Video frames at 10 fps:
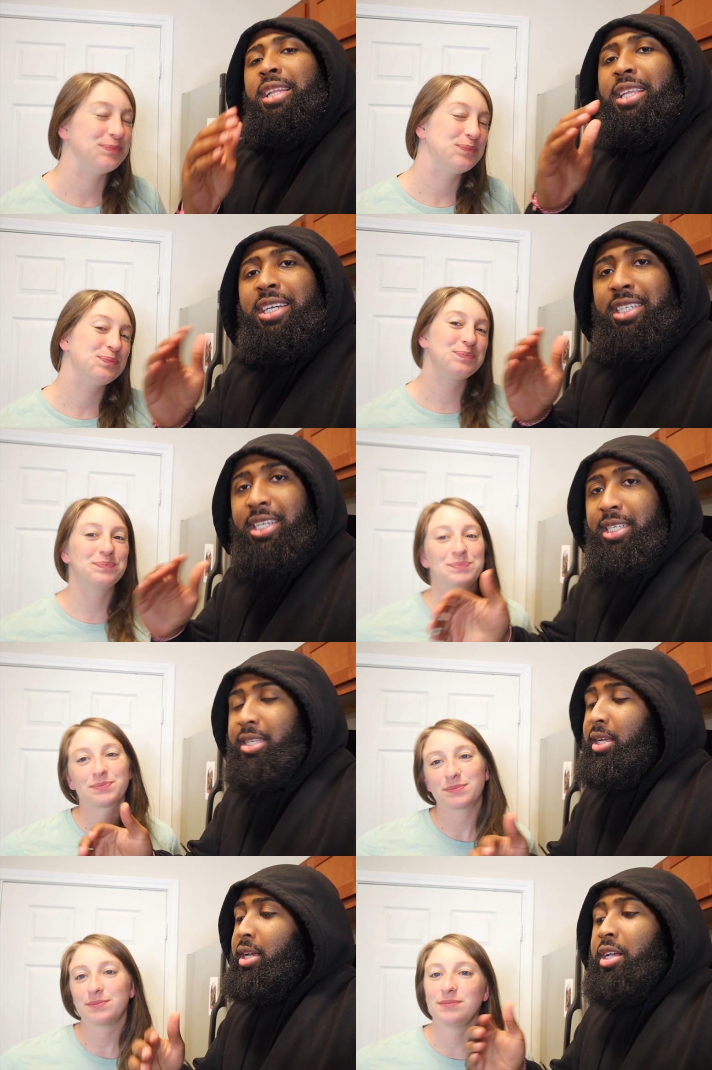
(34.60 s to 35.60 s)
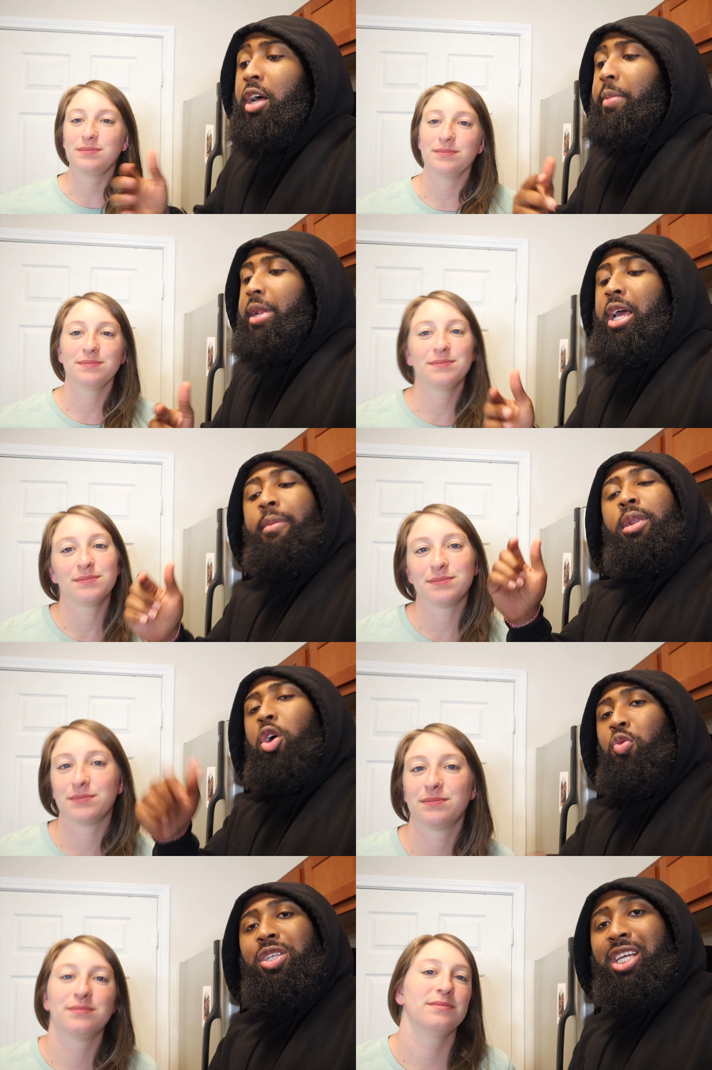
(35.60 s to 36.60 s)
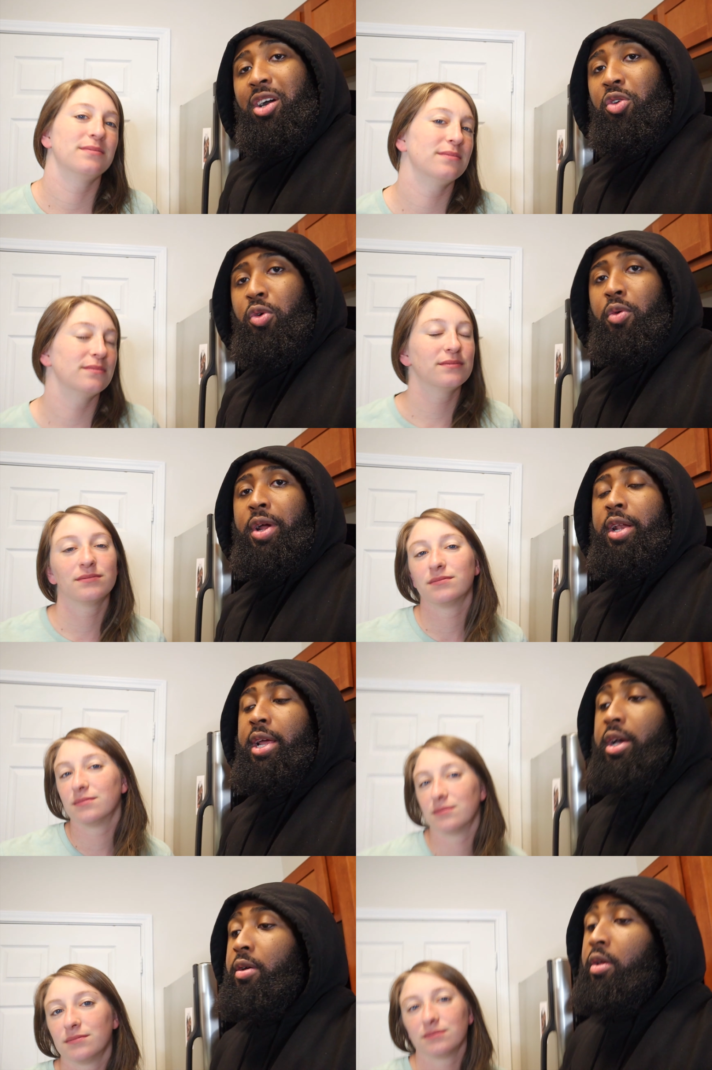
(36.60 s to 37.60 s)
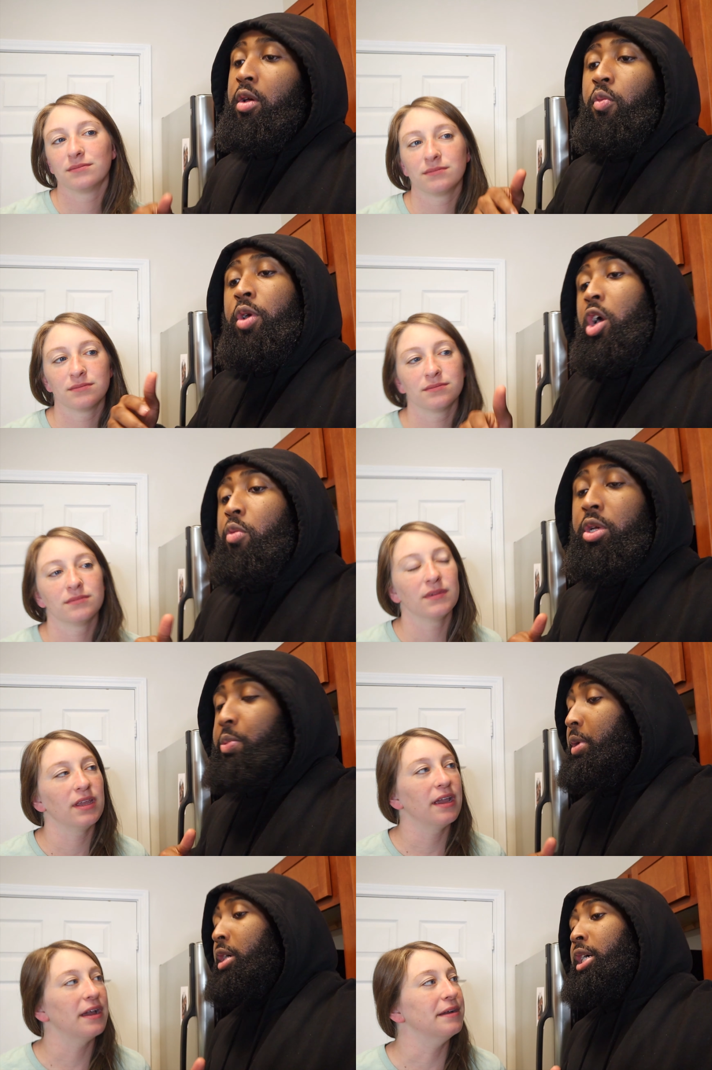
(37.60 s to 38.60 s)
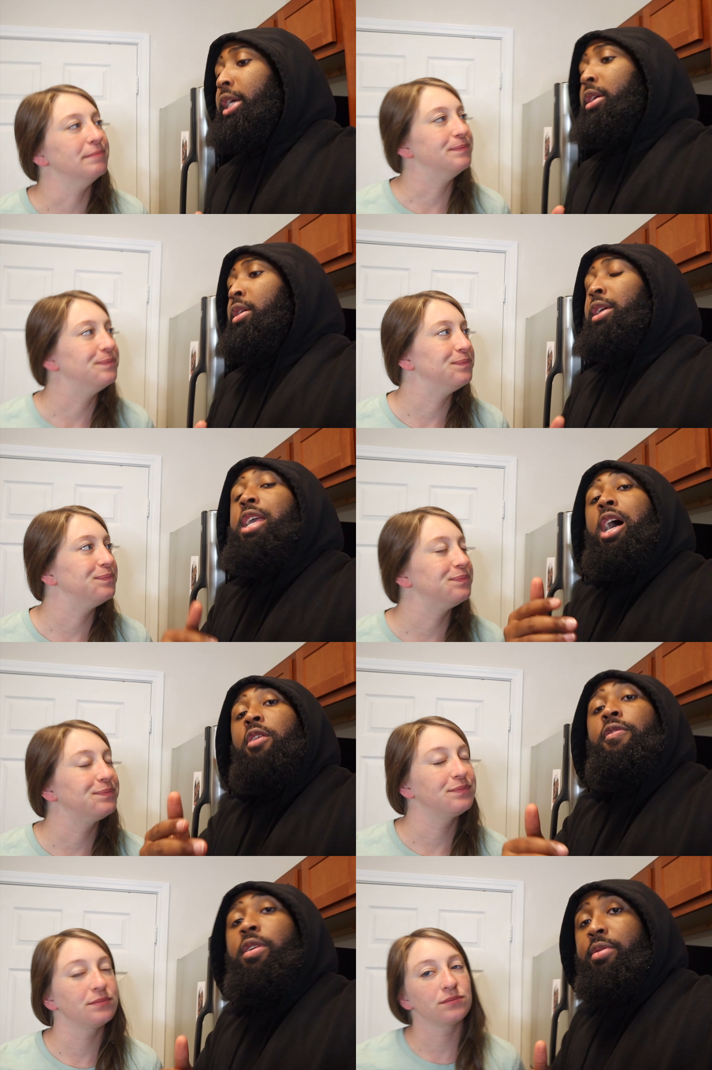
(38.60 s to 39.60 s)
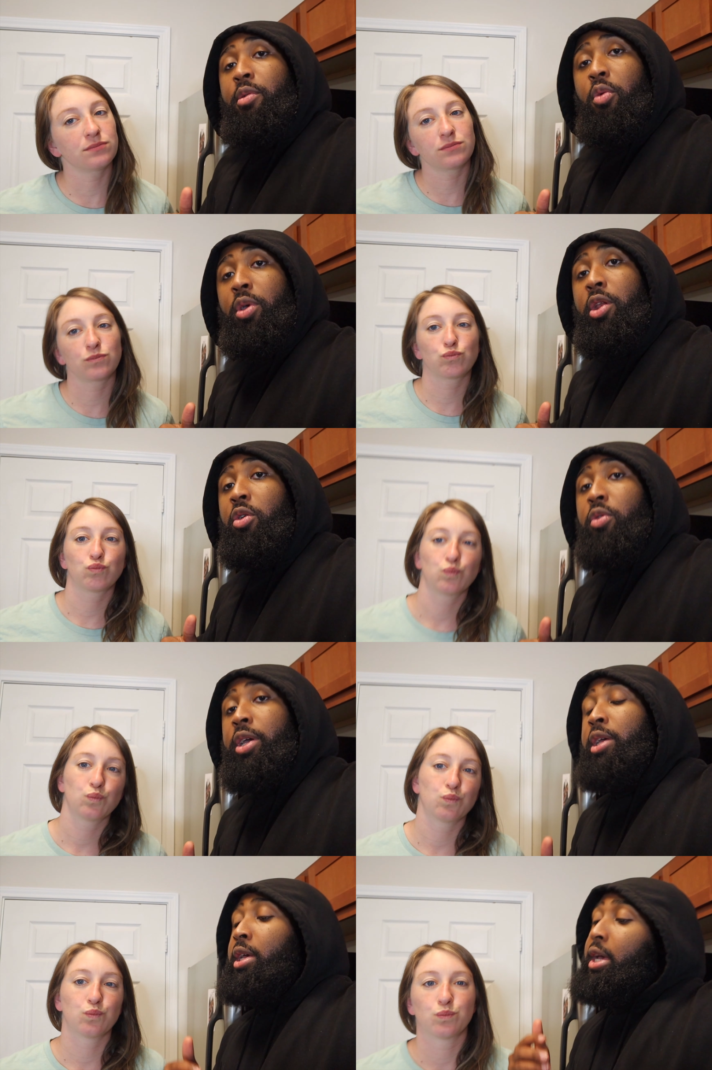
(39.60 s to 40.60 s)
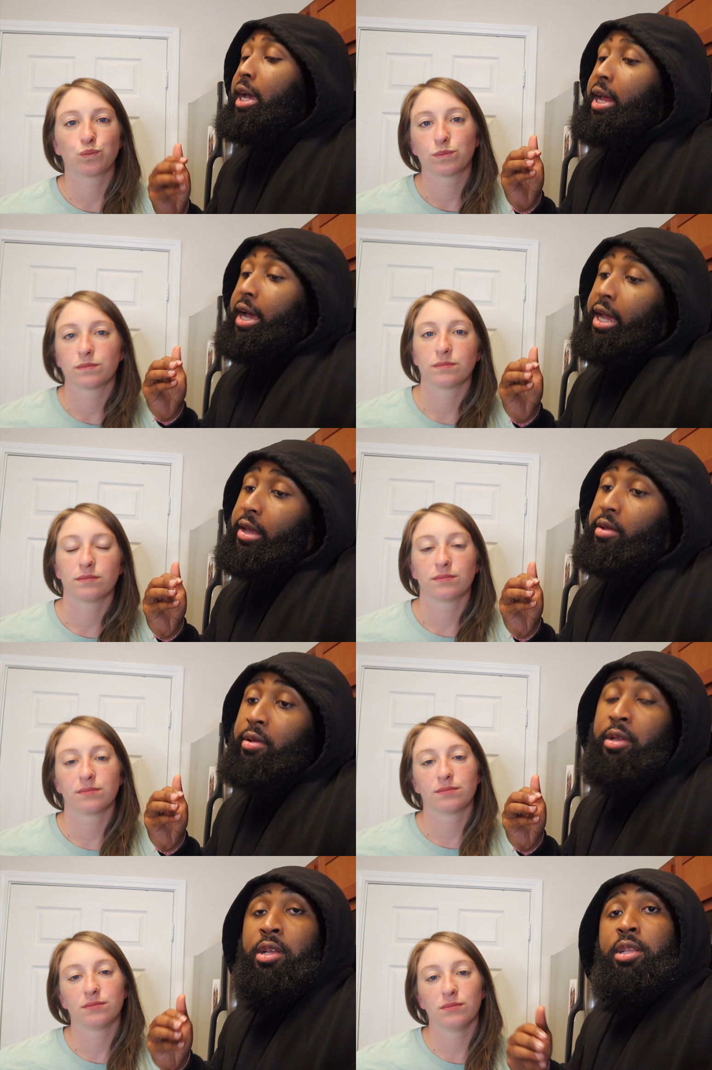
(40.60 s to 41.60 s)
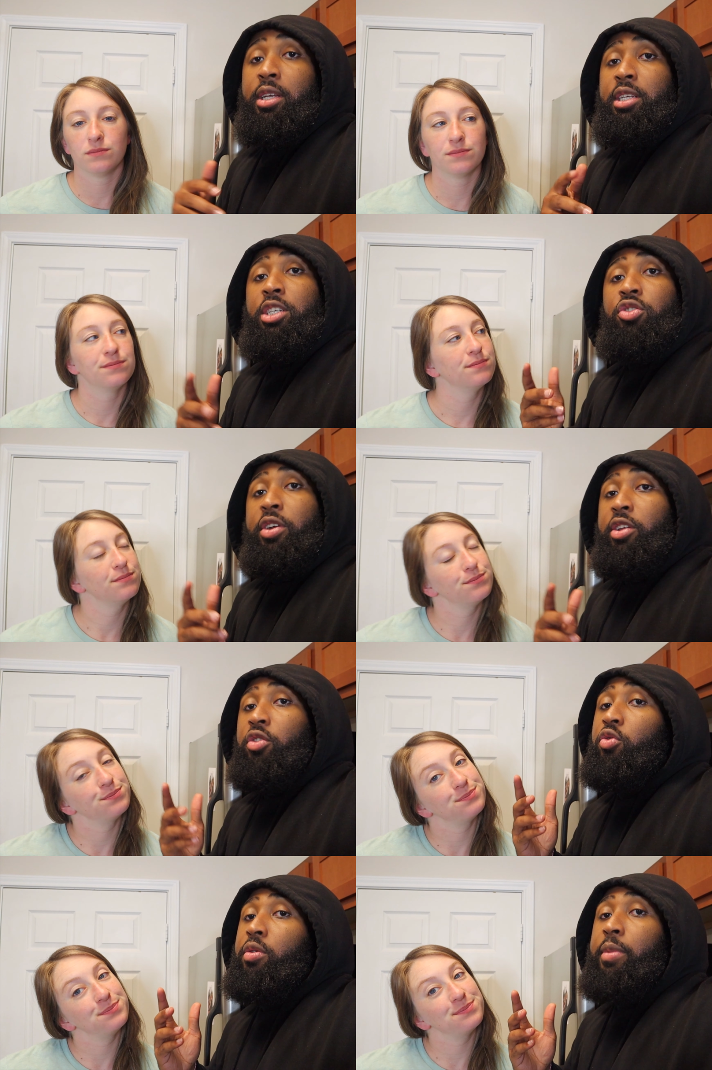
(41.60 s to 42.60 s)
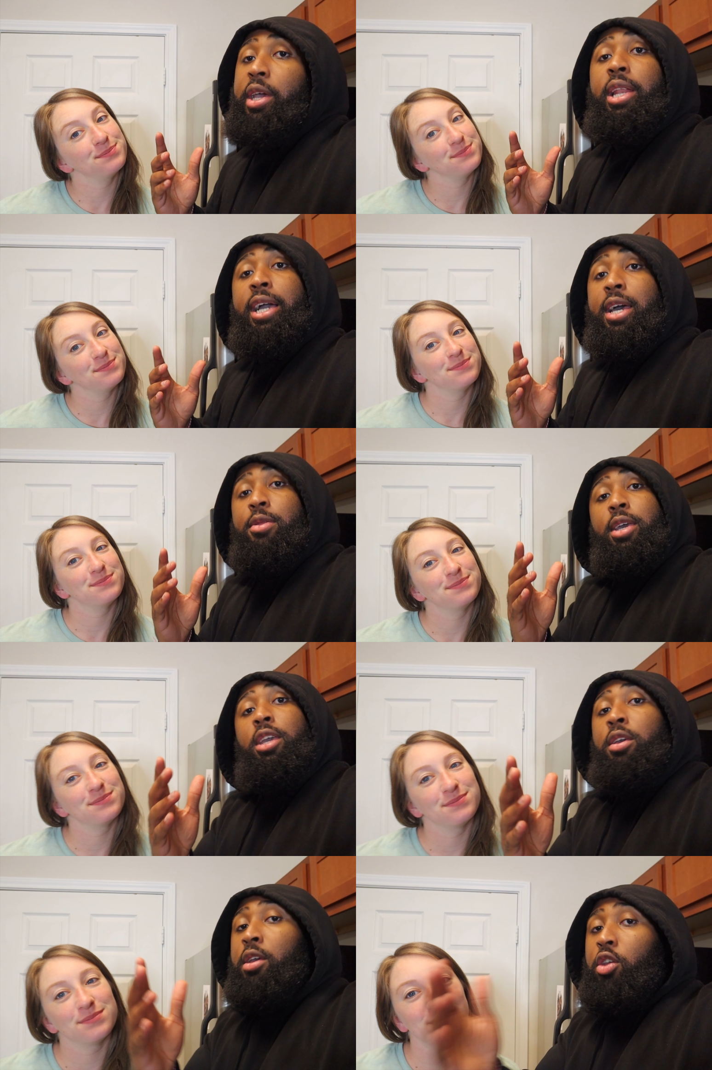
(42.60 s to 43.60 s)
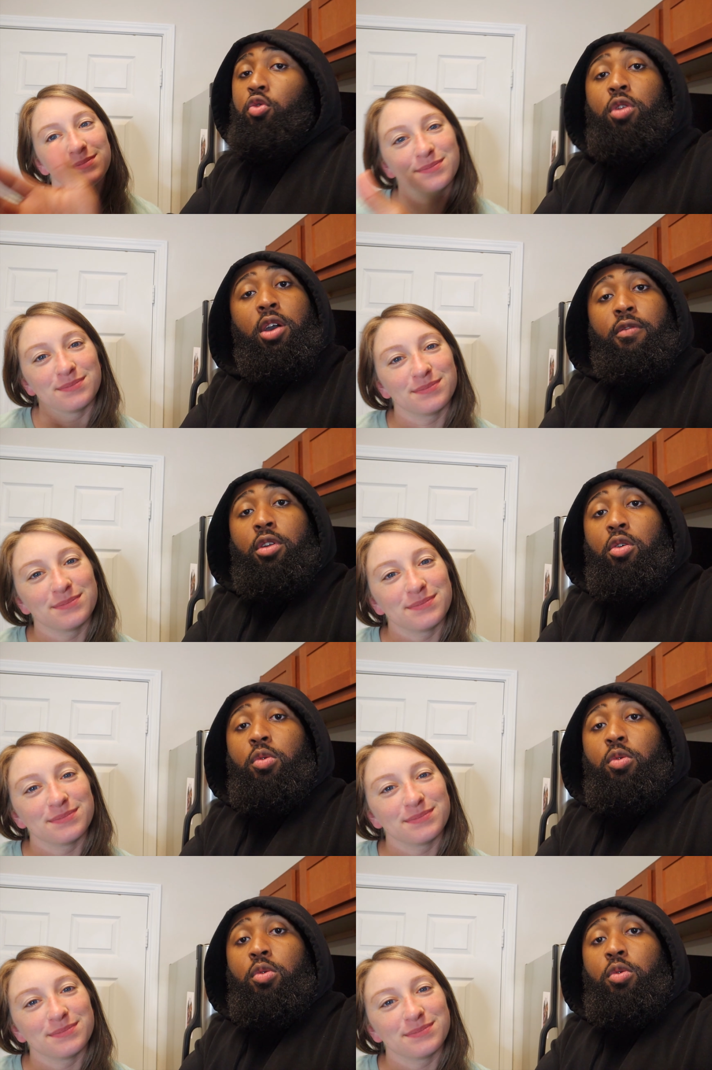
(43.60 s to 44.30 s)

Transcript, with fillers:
Speaker 1: Let's just comment down below what y'all doing right now. We're gonna respond. Y'all yeah. finna see what we doing. And hey, let's get straight into it, man. Like I say, you never know